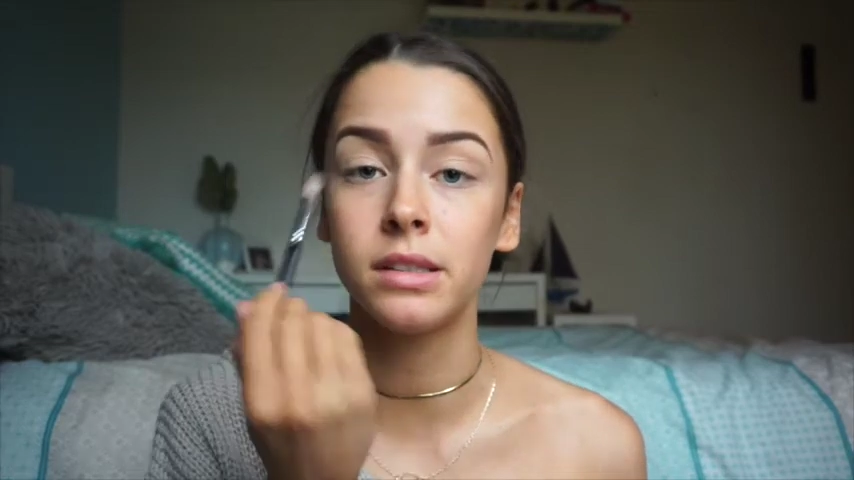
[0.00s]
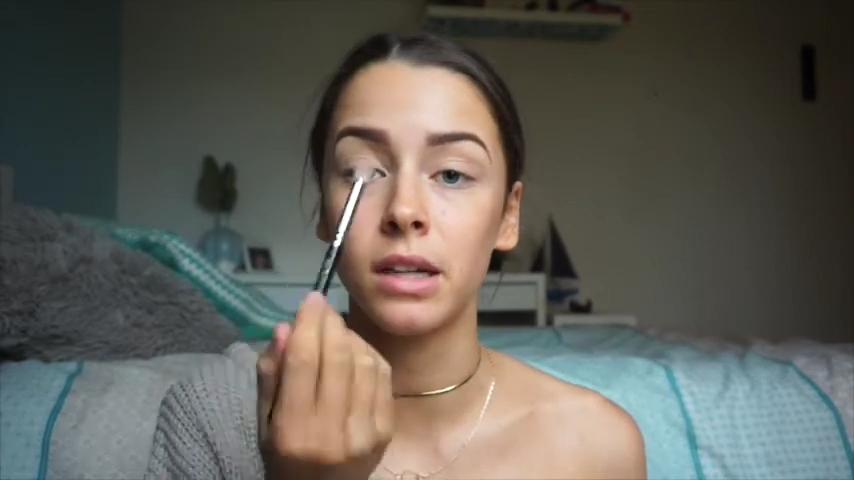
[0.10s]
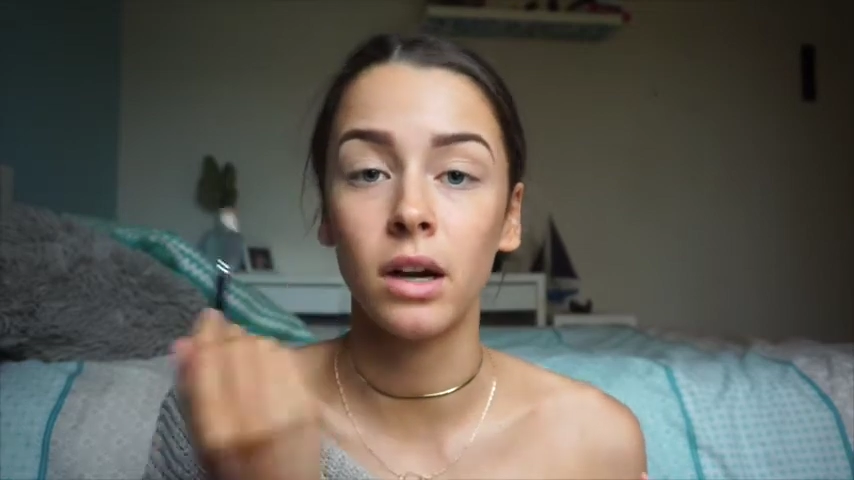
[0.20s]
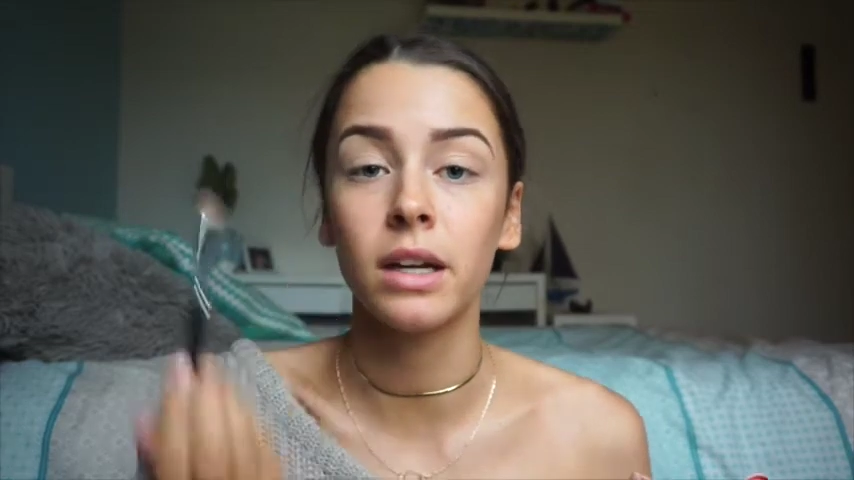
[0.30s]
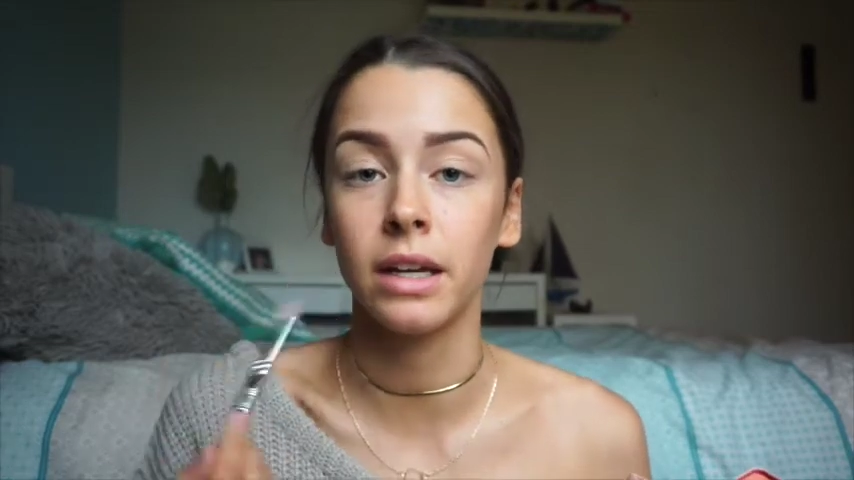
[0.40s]

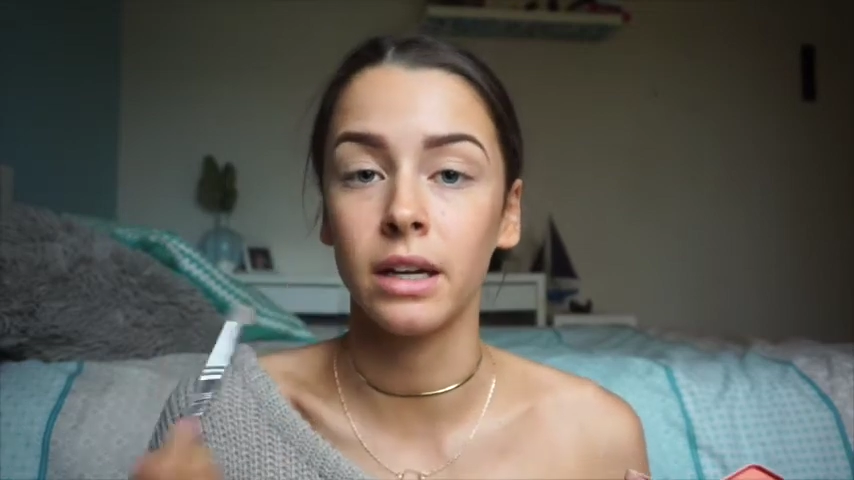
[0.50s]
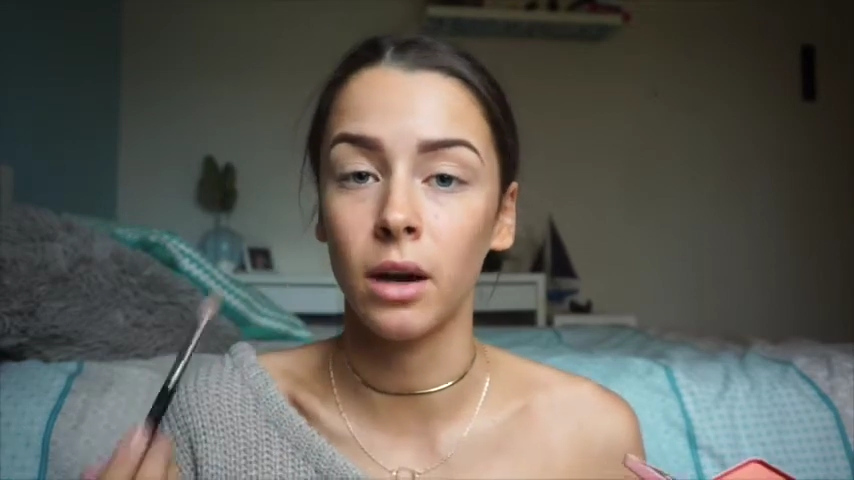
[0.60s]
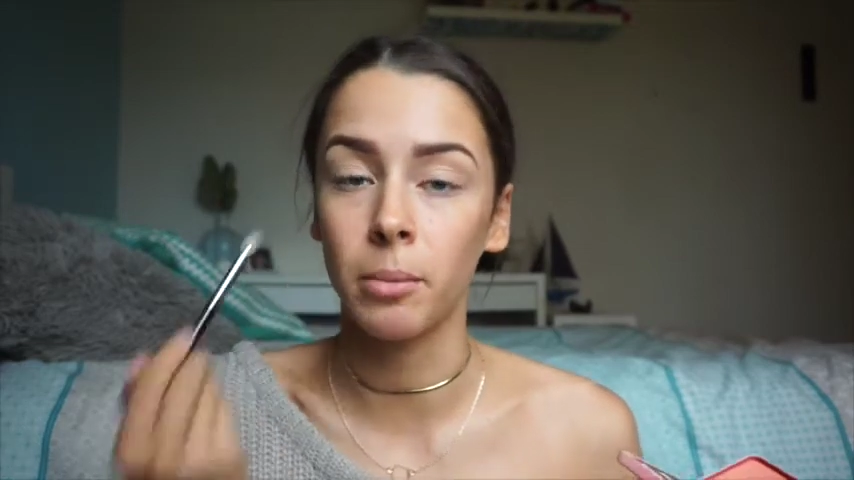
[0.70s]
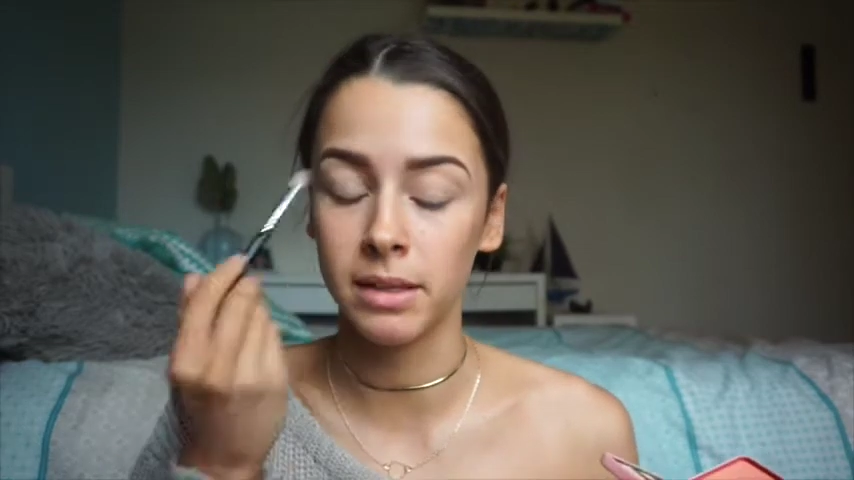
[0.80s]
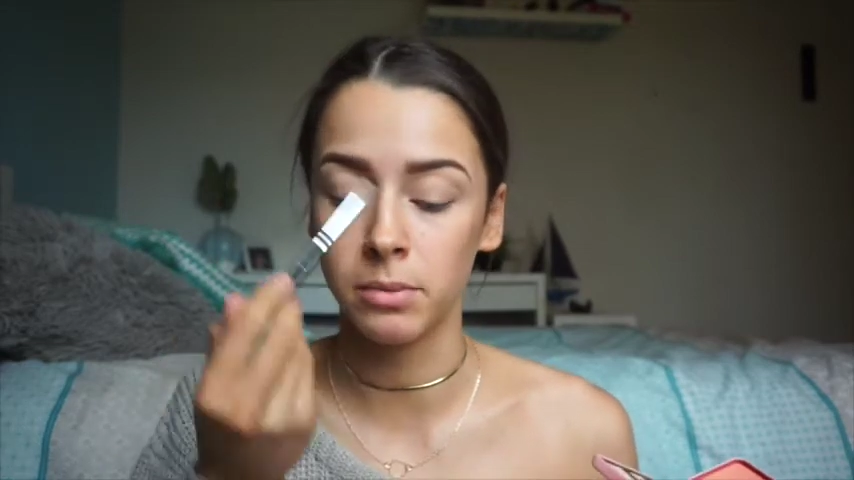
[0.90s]
darkening it
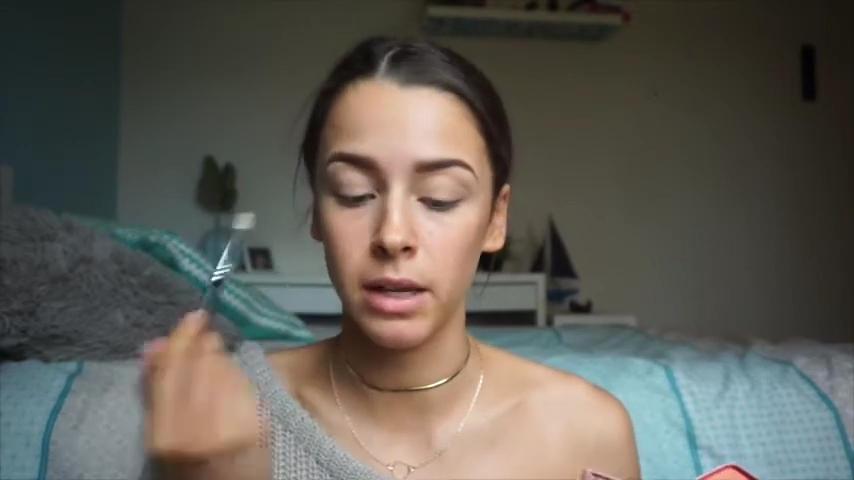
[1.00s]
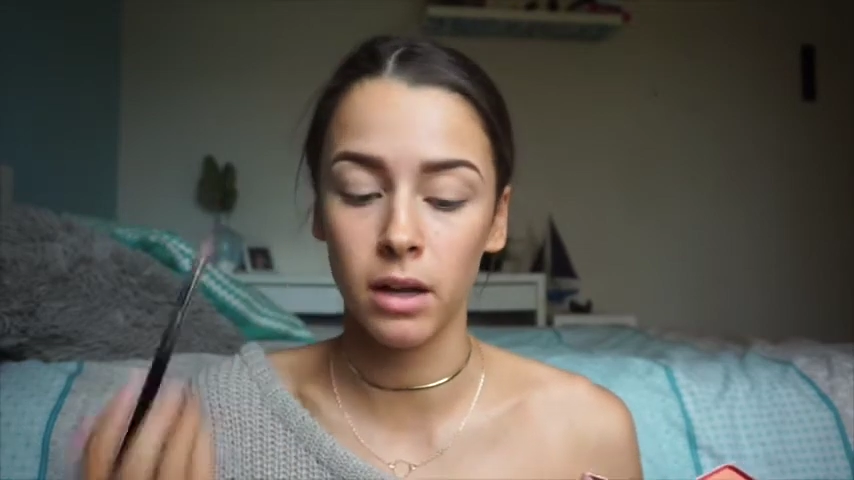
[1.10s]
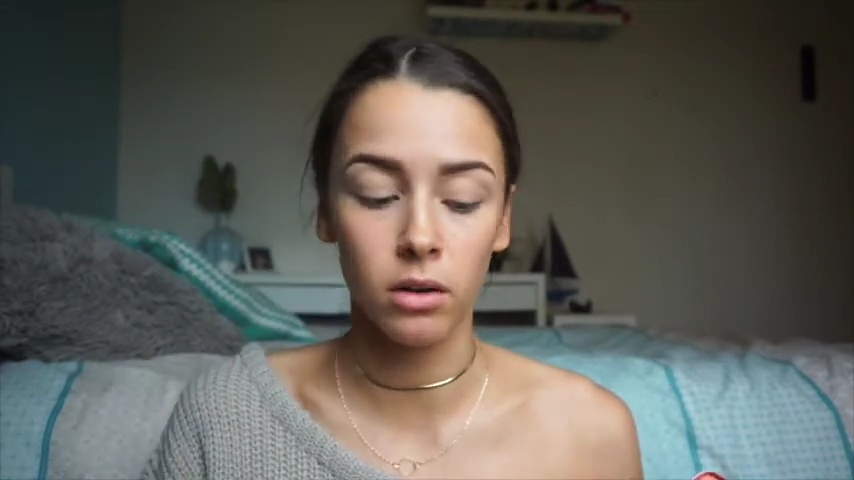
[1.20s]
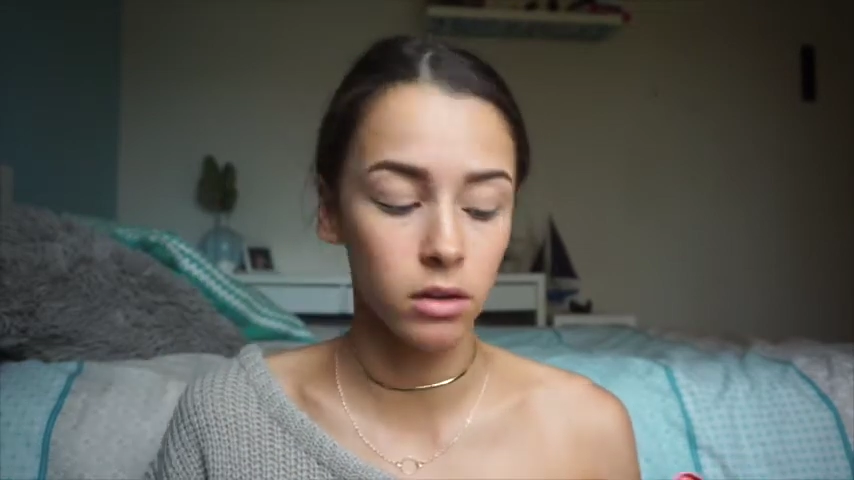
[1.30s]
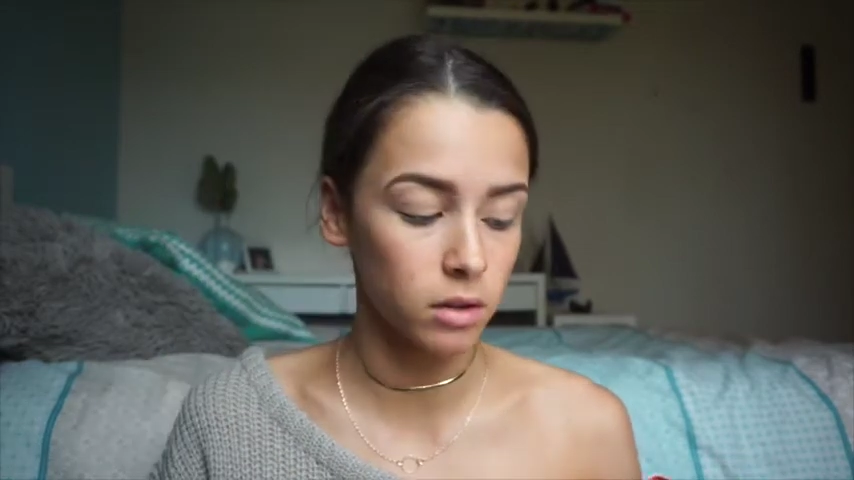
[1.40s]
up as we
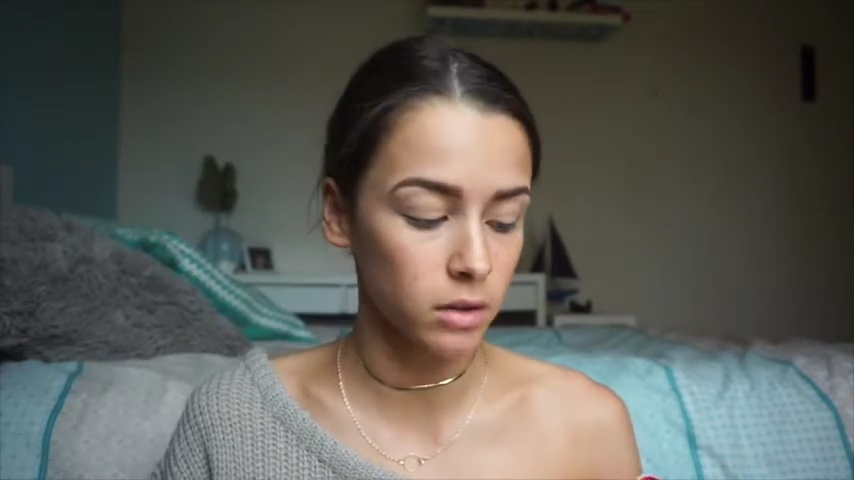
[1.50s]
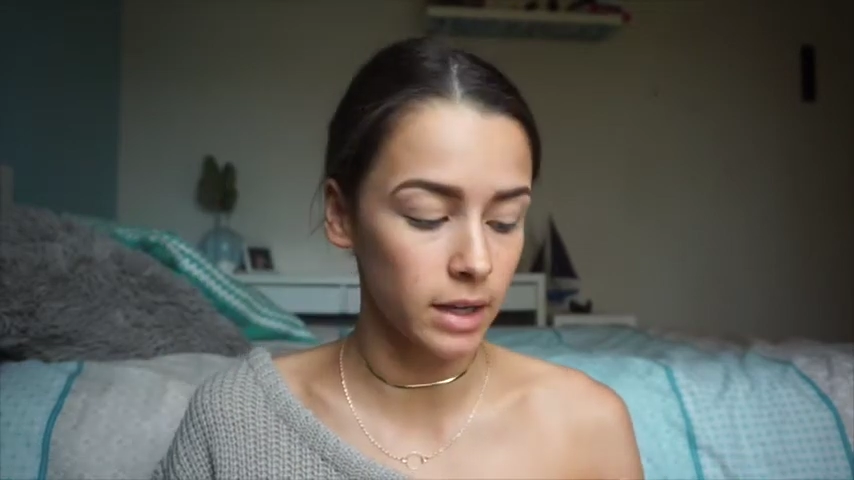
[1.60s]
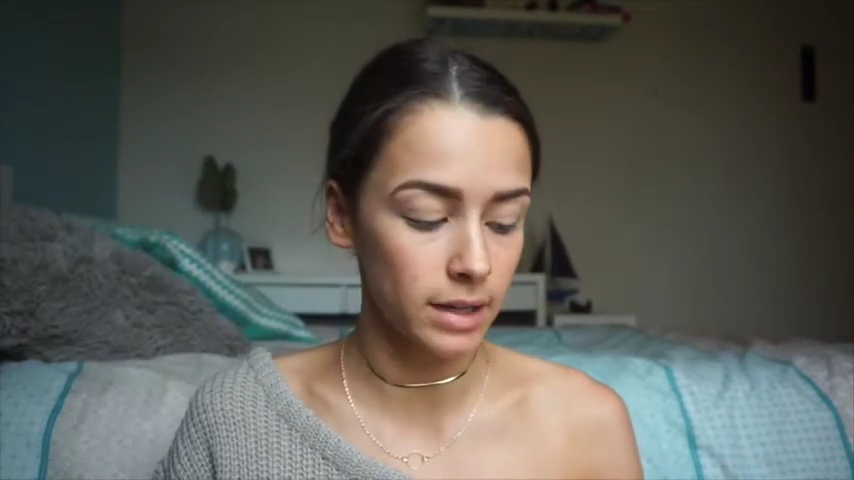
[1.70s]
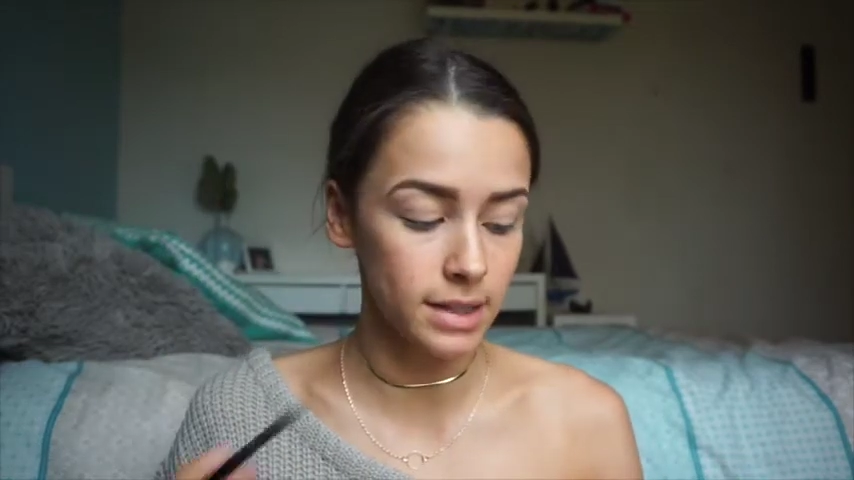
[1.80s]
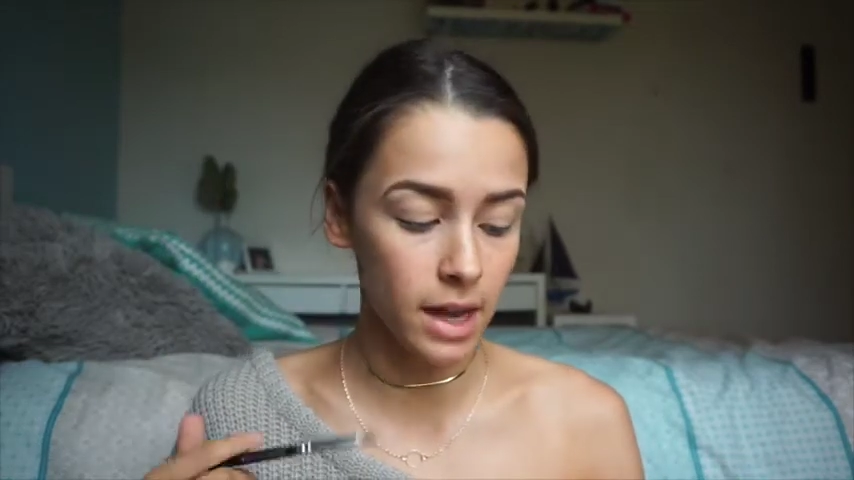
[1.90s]

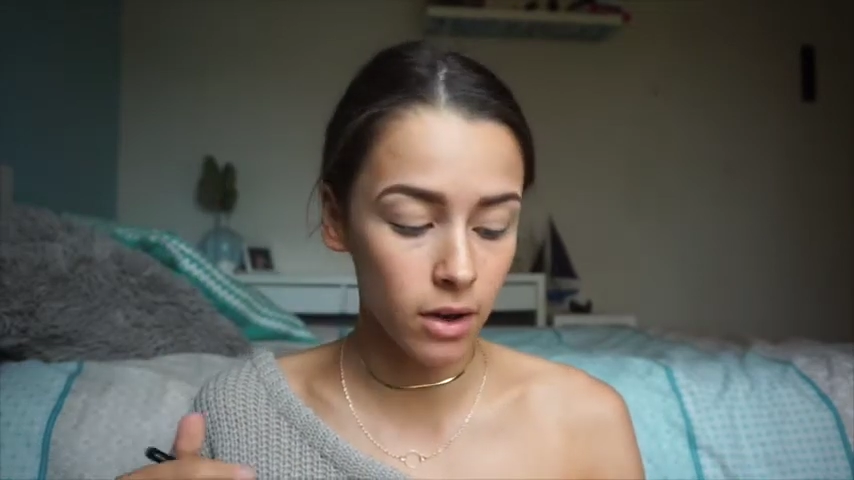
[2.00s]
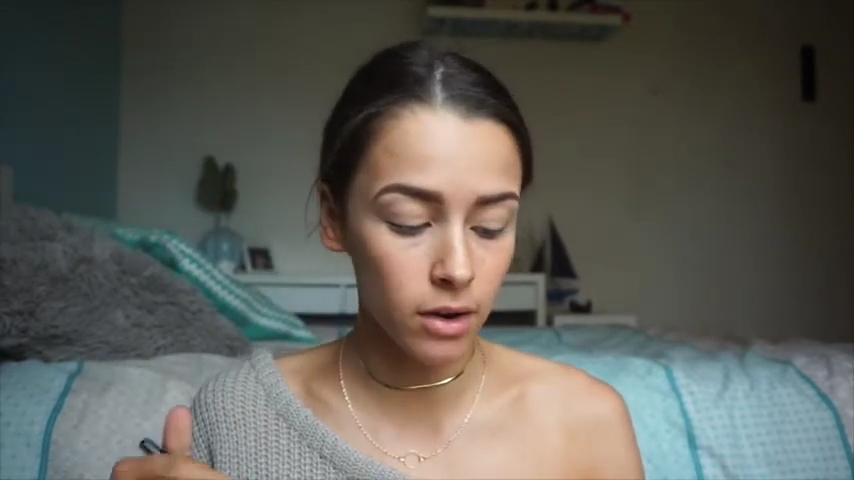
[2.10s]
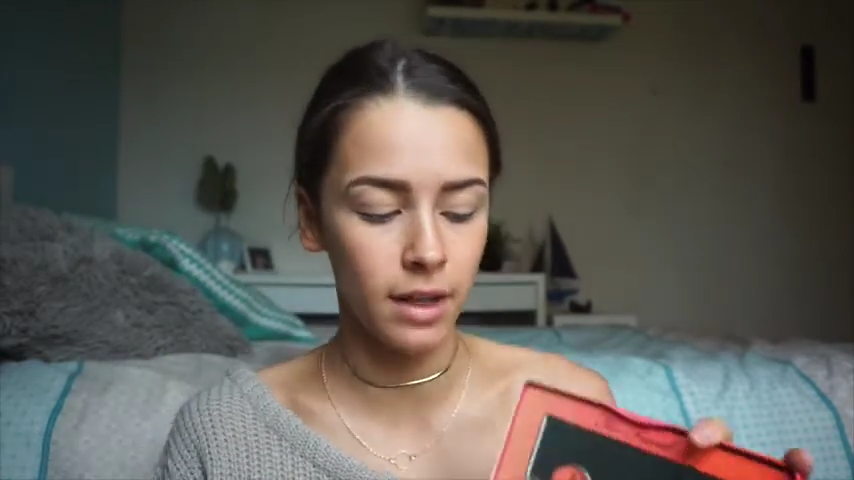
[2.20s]
get down,